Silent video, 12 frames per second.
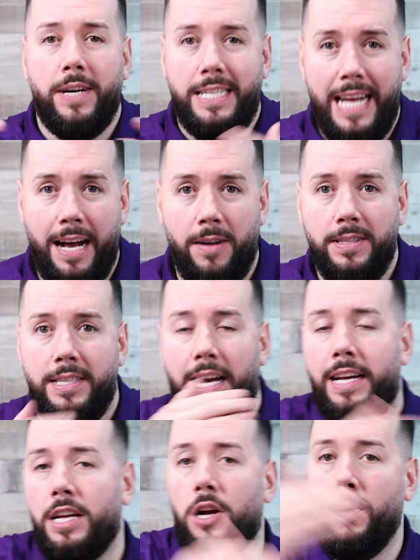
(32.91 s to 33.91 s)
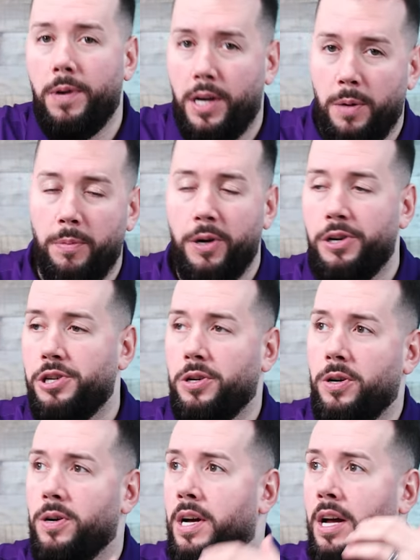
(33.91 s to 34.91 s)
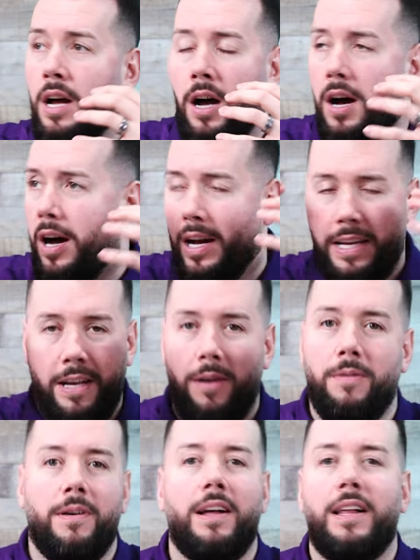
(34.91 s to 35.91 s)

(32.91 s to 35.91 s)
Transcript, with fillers: there a downside to going commercial? You know,